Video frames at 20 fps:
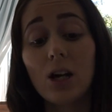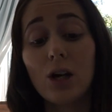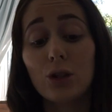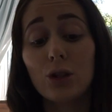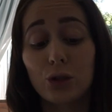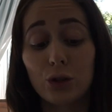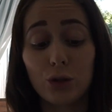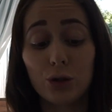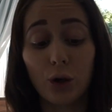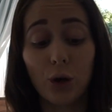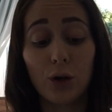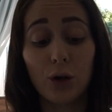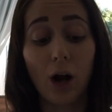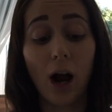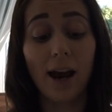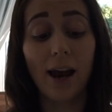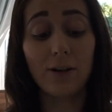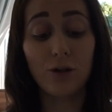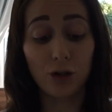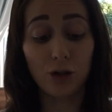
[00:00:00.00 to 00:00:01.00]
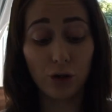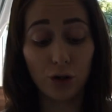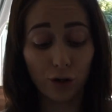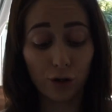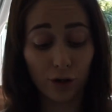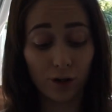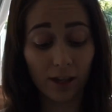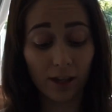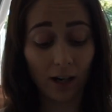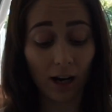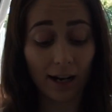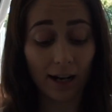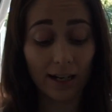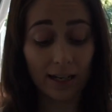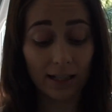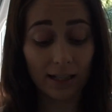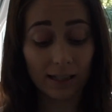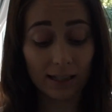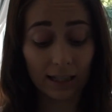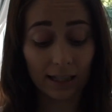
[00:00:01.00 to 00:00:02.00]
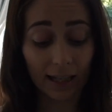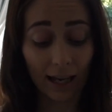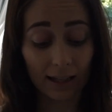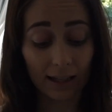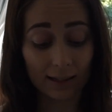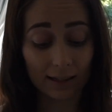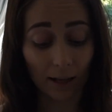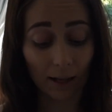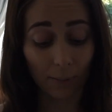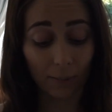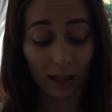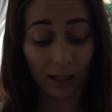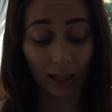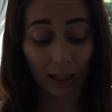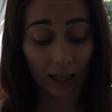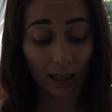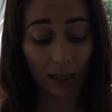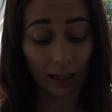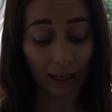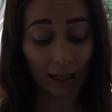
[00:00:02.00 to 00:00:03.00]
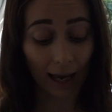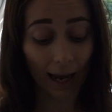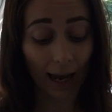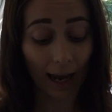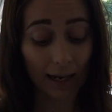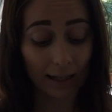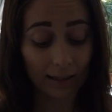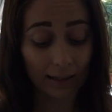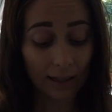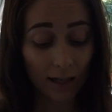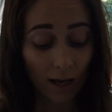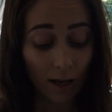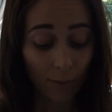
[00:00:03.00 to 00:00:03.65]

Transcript: So I knew that I needed to get something in case